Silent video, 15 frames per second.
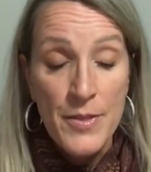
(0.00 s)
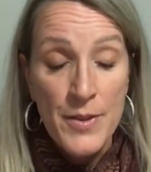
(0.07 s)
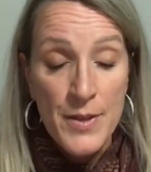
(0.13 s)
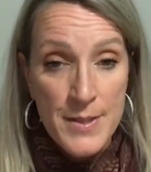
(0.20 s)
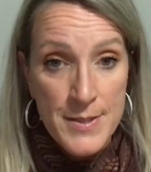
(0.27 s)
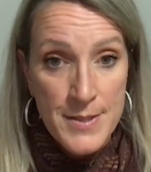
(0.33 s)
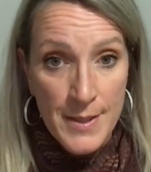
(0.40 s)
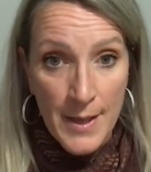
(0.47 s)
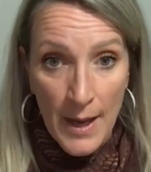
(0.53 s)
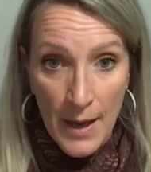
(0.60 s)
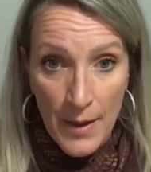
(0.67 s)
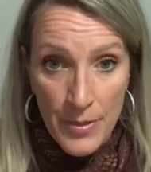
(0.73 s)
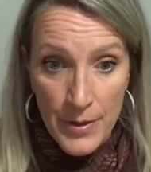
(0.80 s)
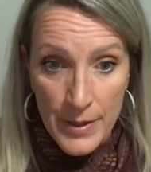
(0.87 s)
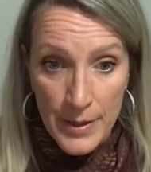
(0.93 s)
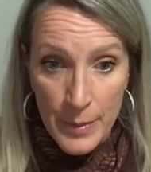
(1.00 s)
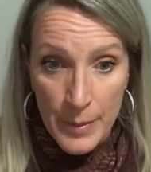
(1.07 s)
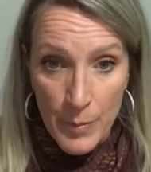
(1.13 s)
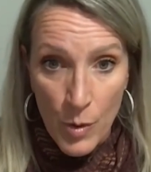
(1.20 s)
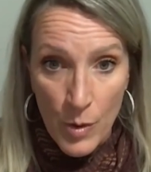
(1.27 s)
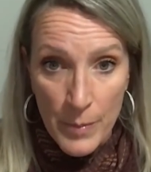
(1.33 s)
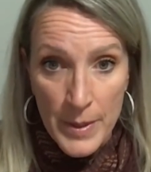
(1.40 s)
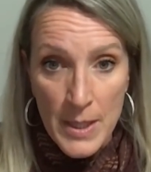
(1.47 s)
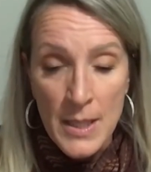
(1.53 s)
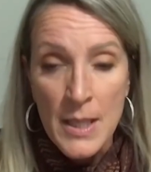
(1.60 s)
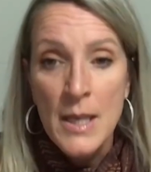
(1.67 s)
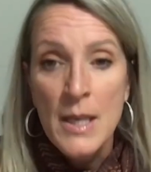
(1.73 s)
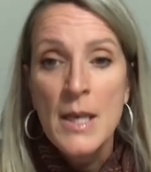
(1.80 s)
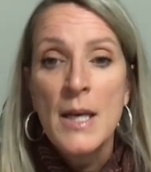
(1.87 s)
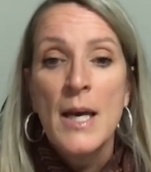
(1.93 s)
atheist, a Catholic, and a
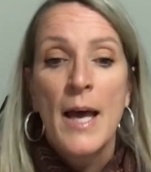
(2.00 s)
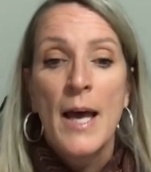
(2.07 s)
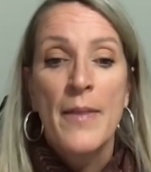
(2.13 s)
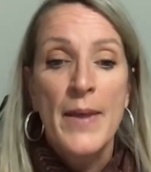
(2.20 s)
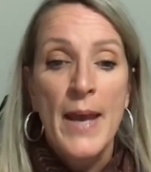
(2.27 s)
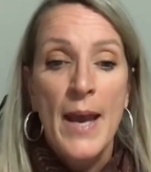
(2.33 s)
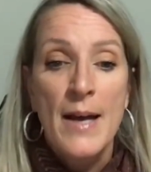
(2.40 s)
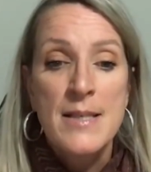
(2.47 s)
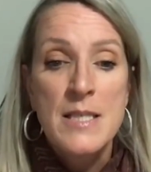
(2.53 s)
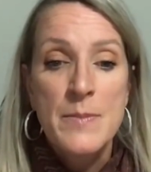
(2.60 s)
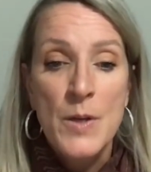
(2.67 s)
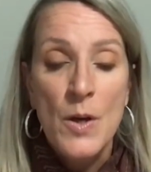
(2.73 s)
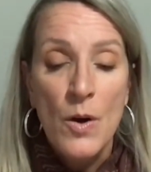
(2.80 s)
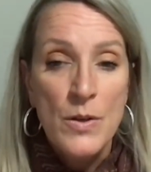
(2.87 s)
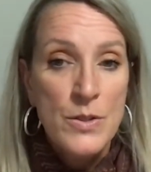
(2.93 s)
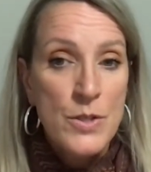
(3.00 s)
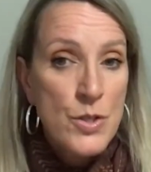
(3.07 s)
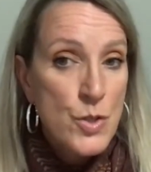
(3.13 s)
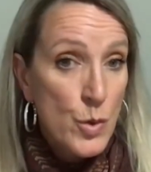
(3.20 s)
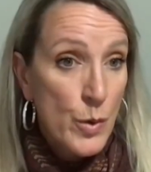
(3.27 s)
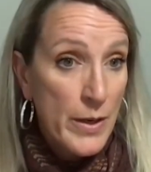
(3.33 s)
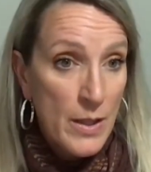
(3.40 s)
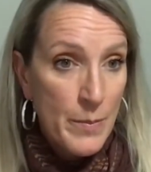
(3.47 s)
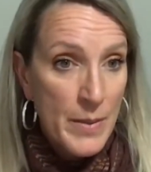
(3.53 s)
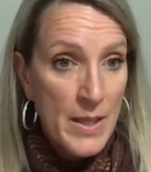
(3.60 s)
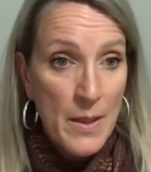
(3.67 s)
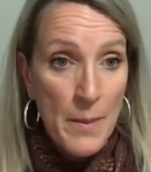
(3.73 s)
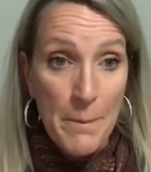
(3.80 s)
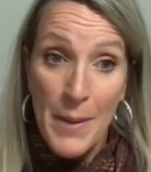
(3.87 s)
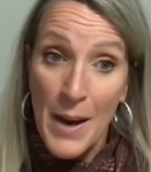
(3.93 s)
Mormon. And they asked me all to join them
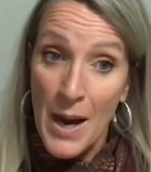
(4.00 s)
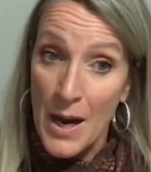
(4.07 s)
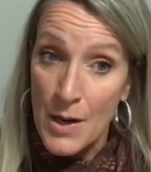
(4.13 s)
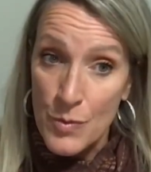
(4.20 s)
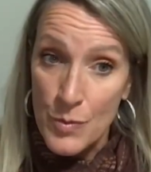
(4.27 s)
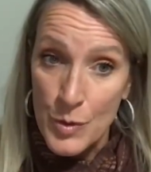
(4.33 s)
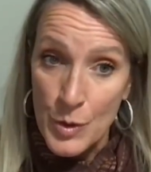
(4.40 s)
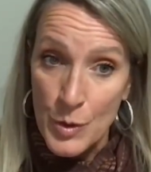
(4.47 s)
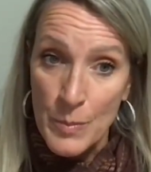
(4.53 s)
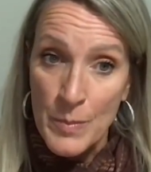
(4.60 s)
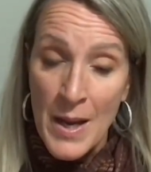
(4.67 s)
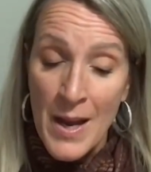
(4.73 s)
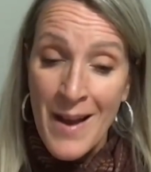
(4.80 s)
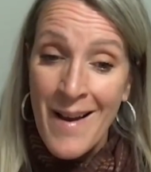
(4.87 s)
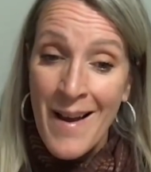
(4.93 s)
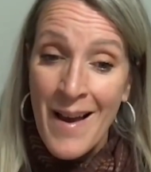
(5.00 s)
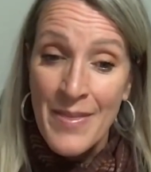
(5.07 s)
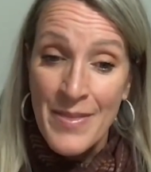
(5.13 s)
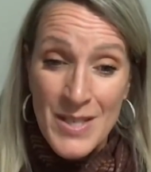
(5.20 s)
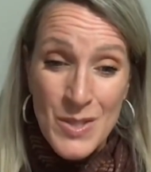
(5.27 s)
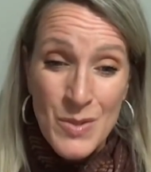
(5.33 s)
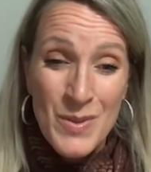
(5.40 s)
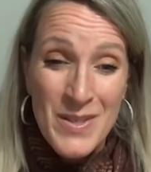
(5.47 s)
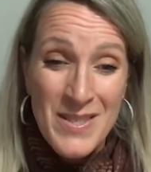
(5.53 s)
in the back room, and